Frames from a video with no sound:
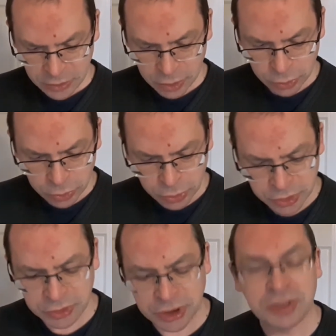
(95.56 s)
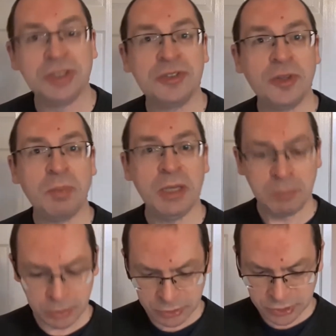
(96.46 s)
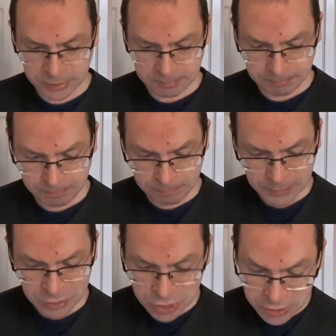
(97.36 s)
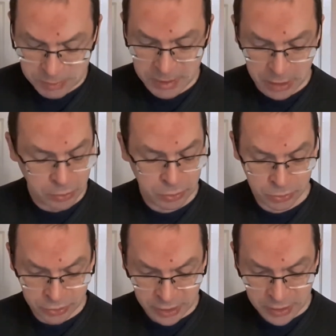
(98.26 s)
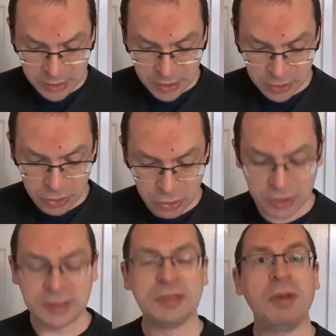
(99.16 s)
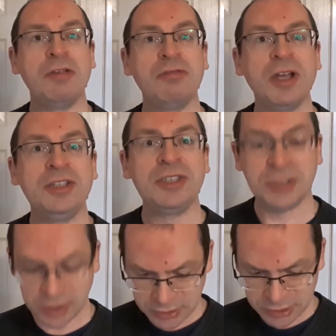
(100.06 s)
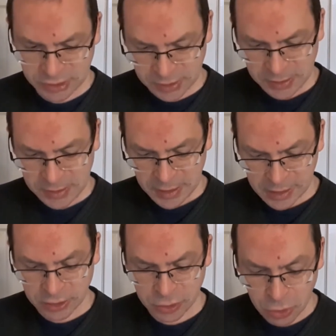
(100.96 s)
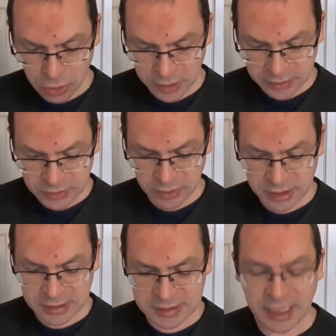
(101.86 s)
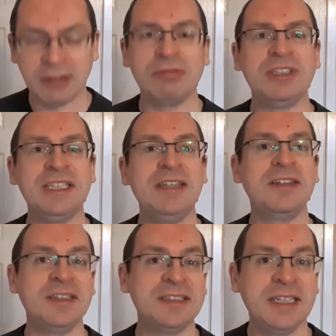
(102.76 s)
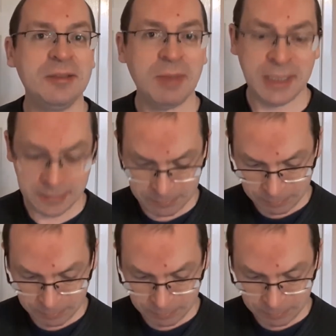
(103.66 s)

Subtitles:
The Lord judges the peoples. Judge me, O Lord, according to my righteousness and according to the integrity that is in me.